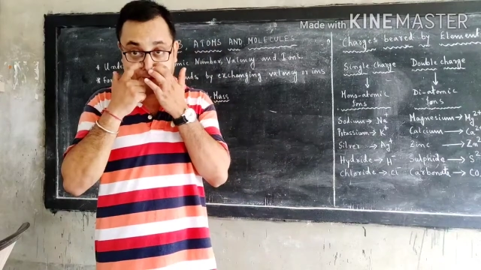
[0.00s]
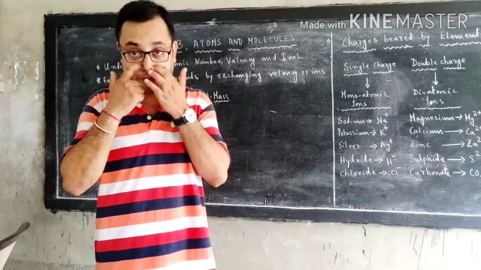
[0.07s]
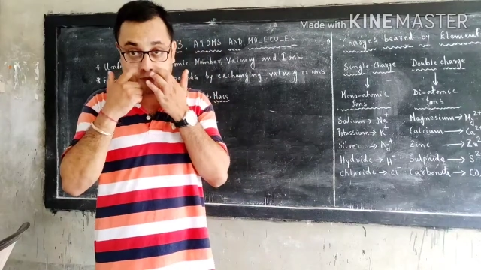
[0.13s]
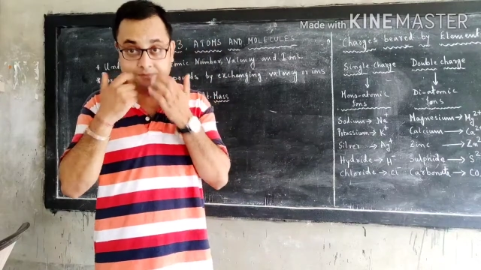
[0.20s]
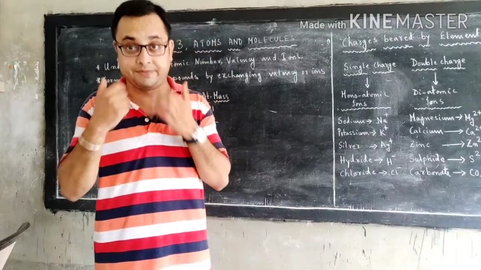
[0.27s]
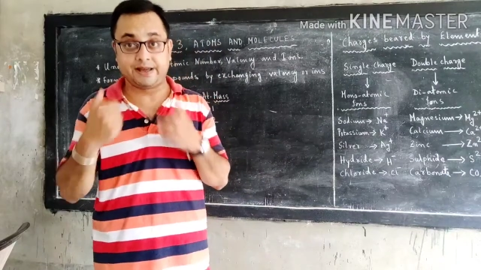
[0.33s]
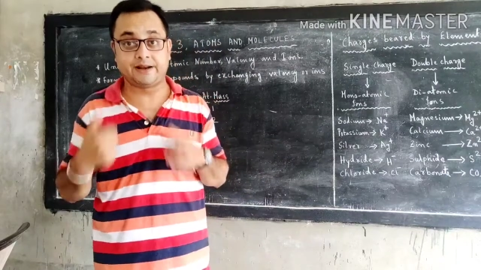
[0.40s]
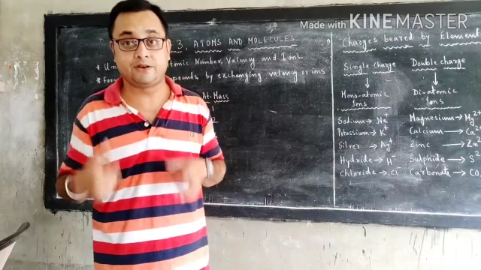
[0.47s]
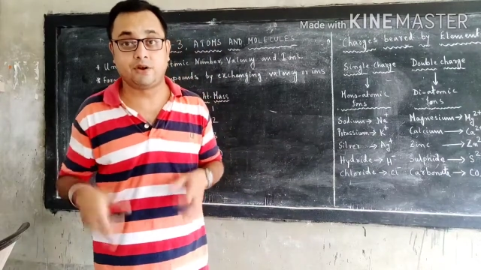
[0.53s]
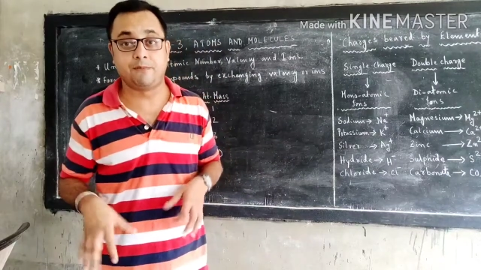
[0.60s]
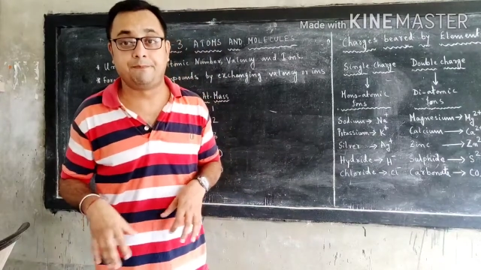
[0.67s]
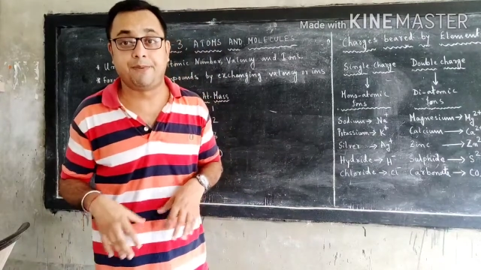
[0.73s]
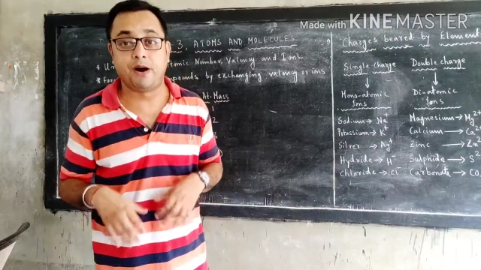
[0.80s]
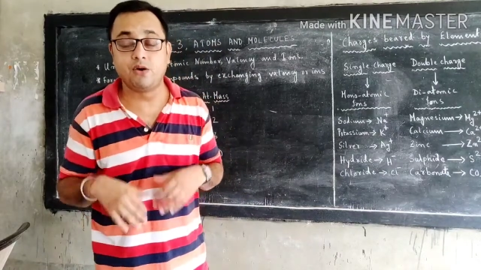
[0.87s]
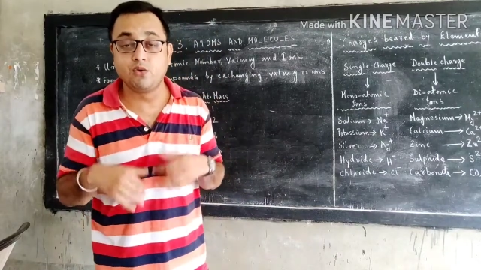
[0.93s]
form that
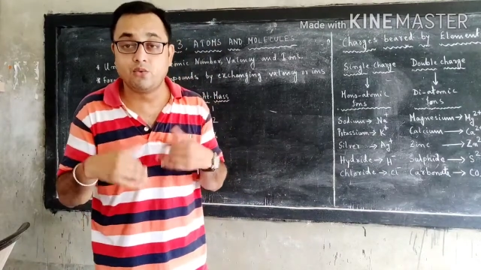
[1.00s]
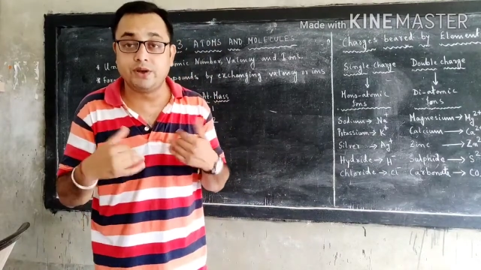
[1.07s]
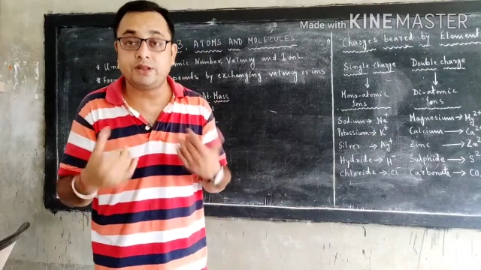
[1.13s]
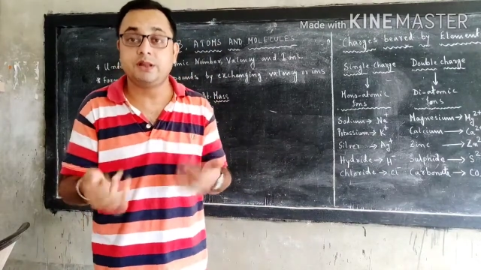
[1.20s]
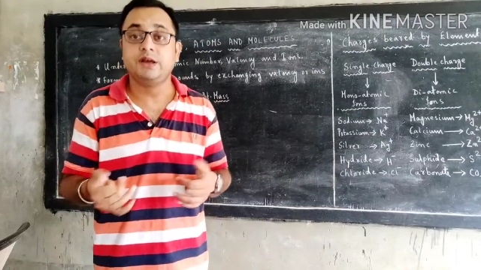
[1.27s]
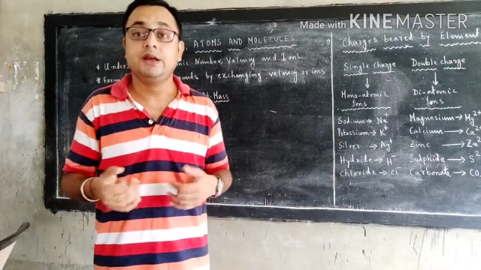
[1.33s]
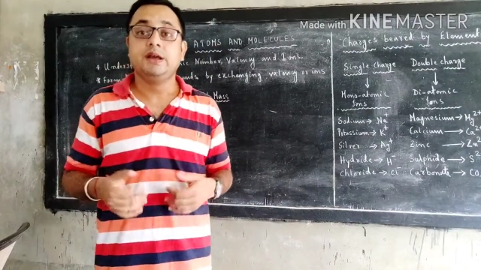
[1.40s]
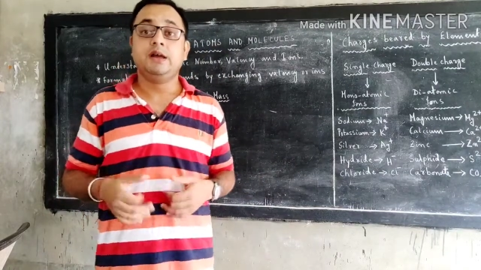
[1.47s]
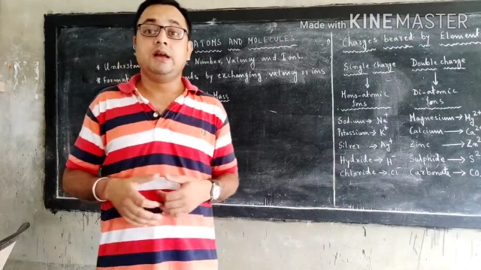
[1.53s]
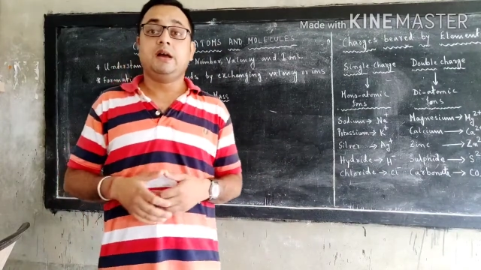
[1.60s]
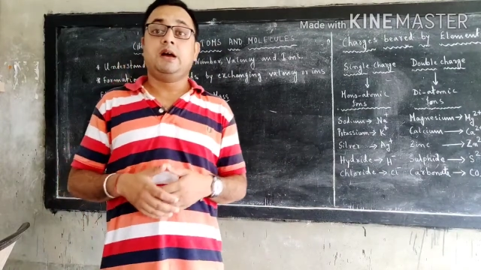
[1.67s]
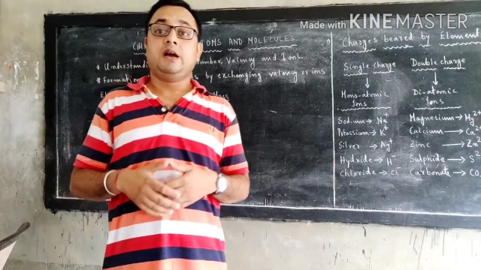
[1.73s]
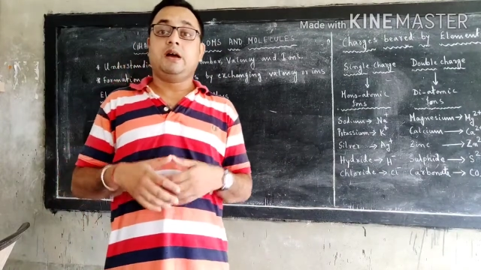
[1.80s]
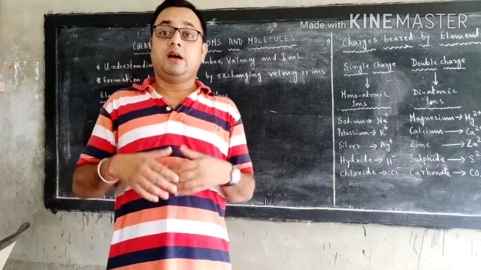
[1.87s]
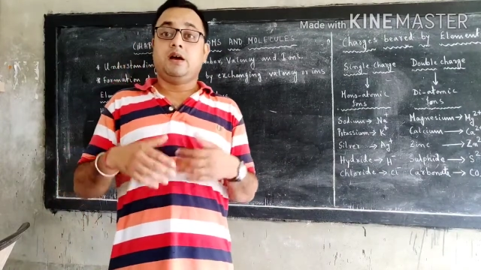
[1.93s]
compound with
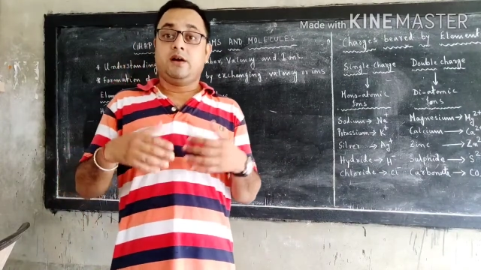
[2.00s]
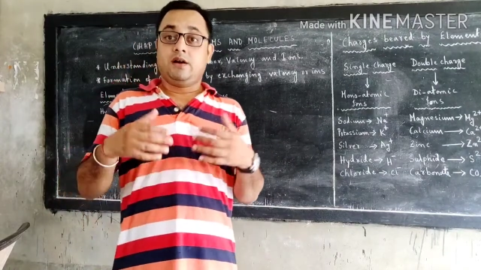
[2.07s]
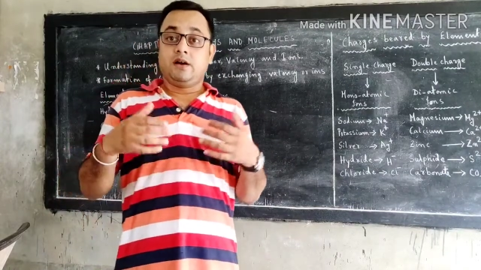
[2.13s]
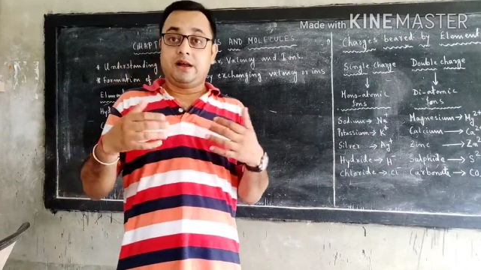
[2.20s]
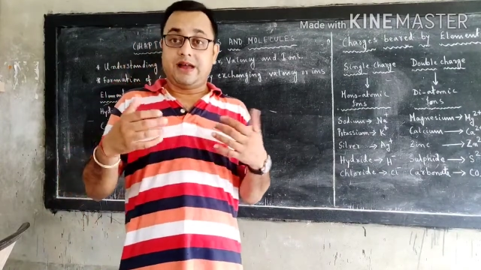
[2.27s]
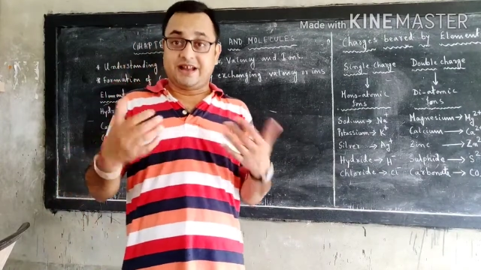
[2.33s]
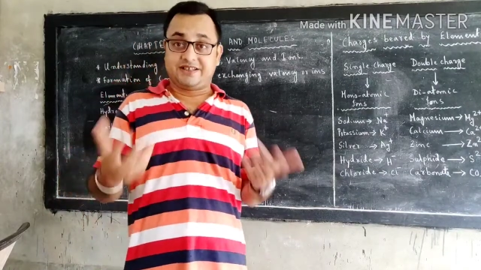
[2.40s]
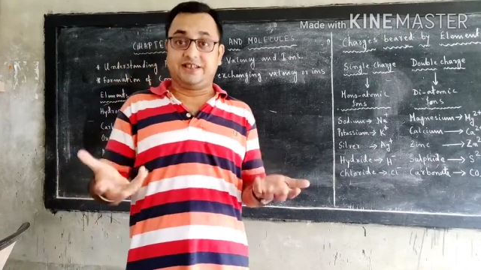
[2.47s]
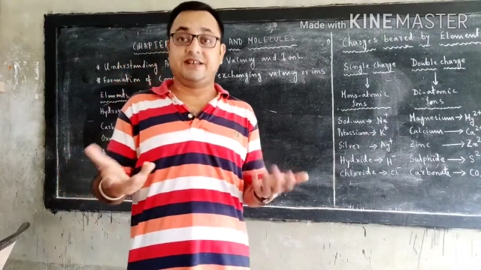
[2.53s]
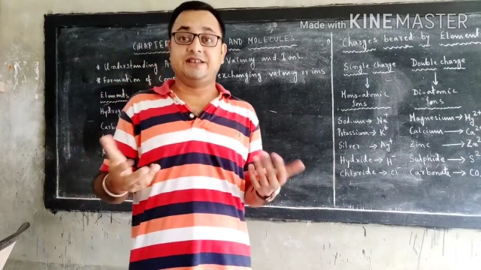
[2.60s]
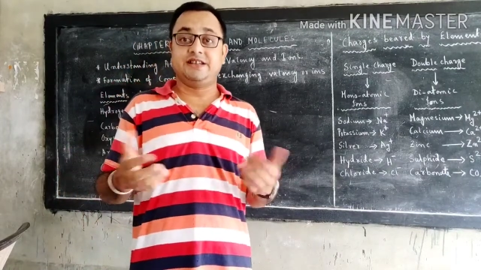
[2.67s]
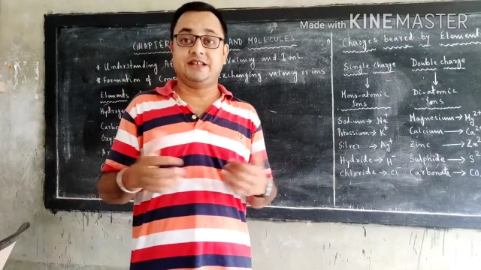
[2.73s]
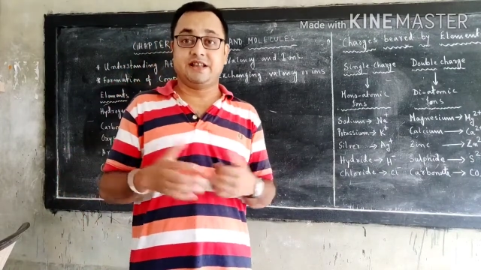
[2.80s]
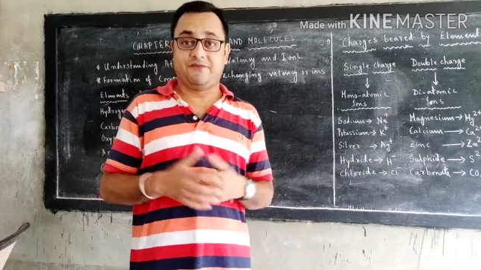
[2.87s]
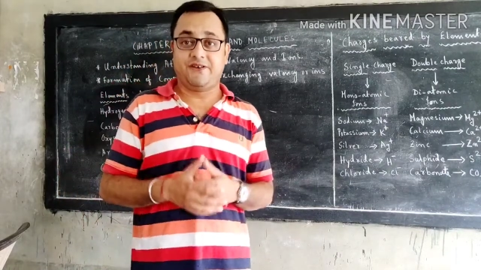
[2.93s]

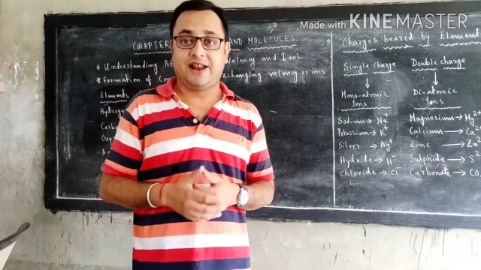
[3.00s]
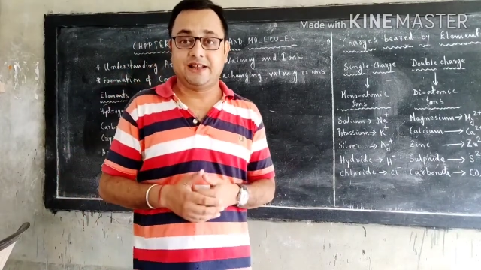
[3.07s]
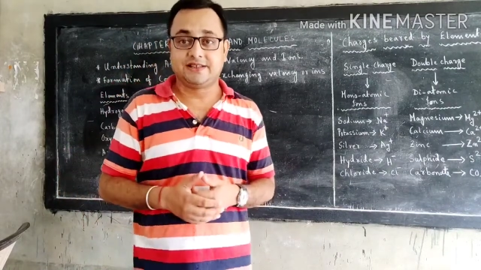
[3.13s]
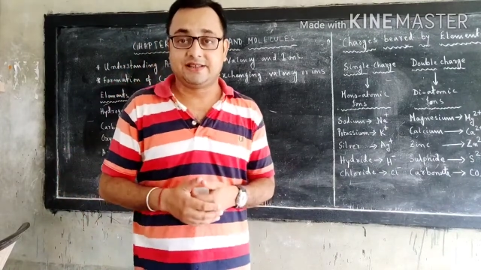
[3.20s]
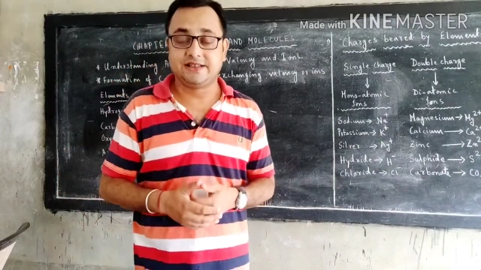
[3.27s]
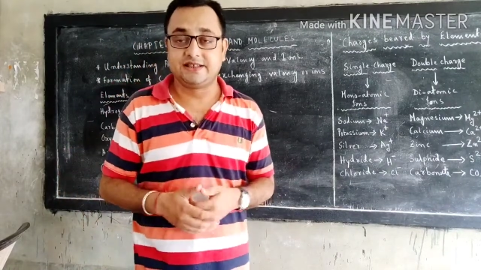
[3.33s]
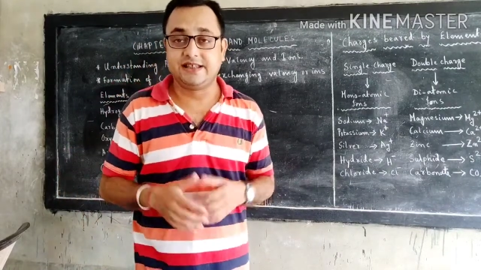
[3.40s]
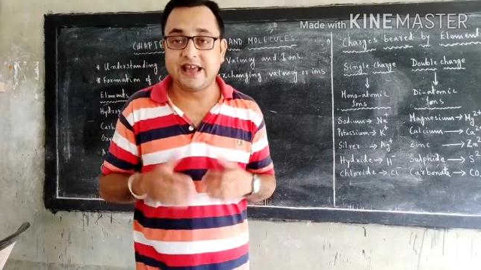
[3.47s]
exchanging the valency.